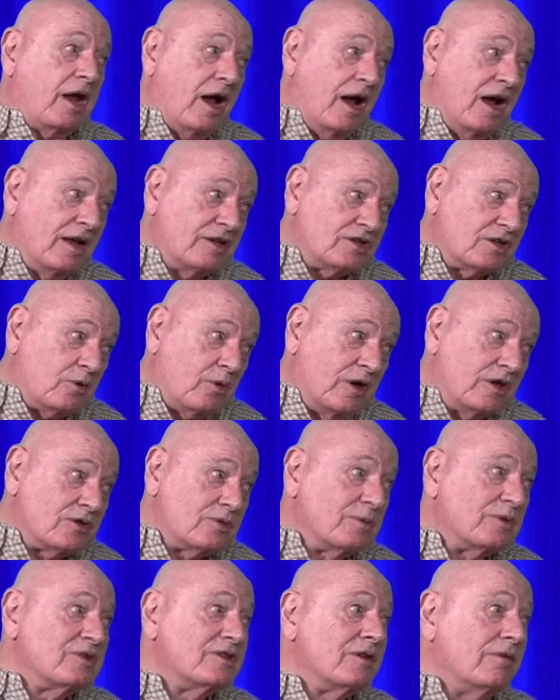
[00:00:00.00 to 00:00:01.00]
consequence
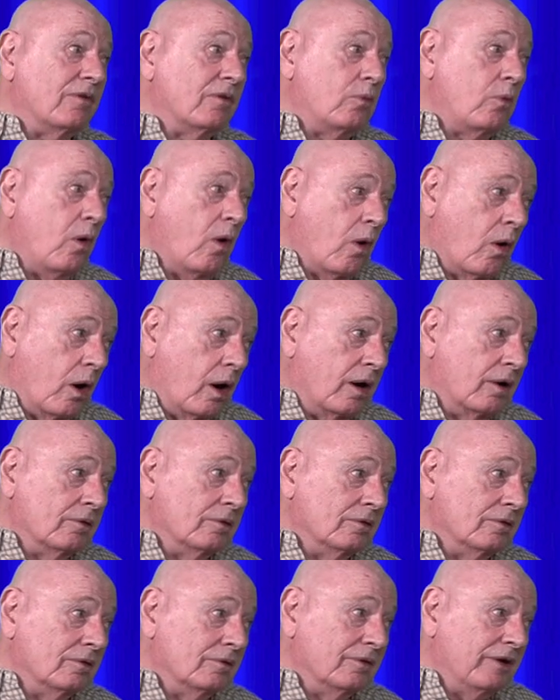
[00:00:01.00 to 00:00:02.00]
was civil war
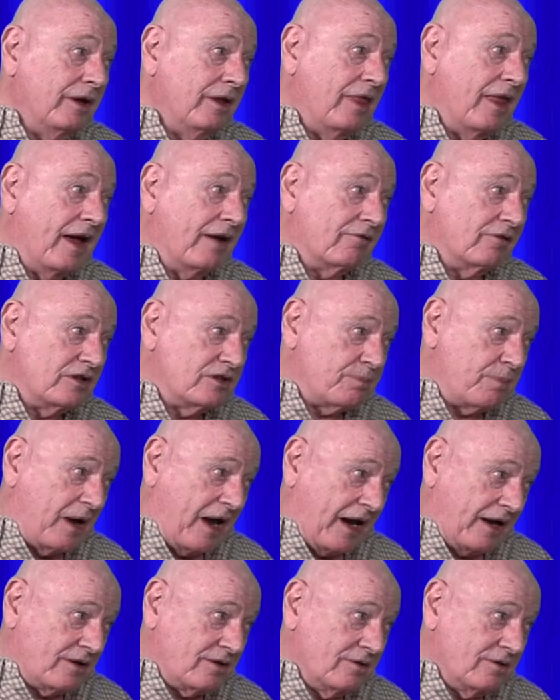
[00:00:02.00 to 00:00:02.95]
in that respect.